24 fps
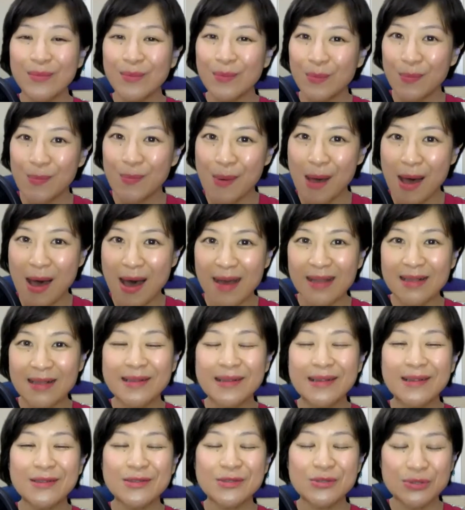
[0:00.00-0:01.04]
but
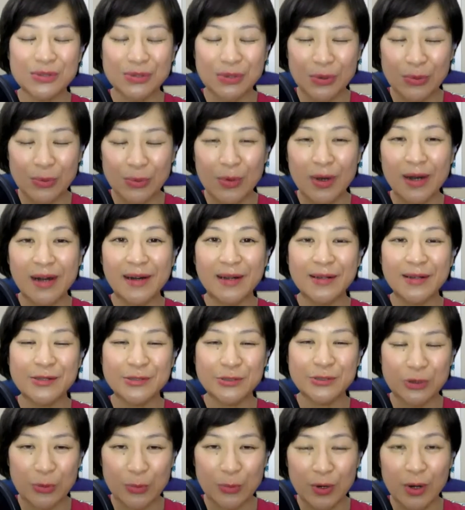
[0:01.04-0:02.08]
super,
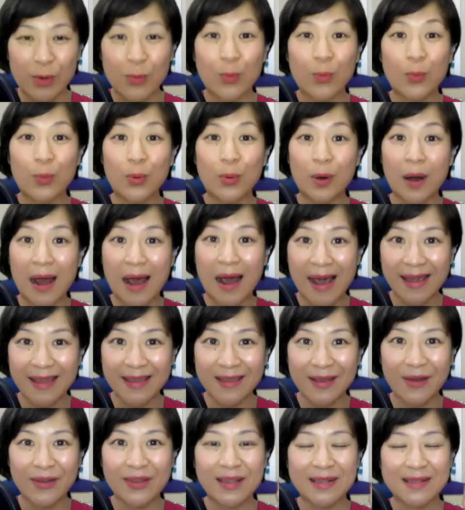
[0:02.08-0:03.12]
super bright
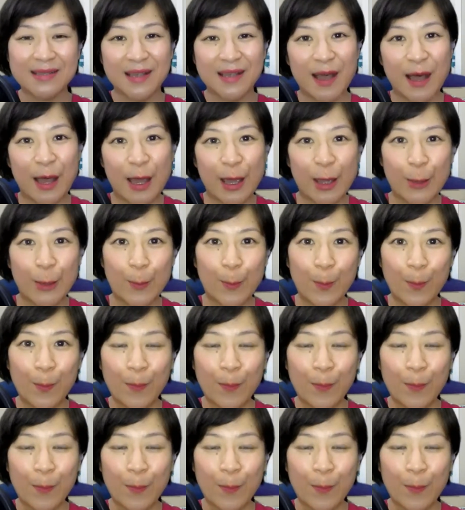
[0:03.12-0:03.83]
on the sky.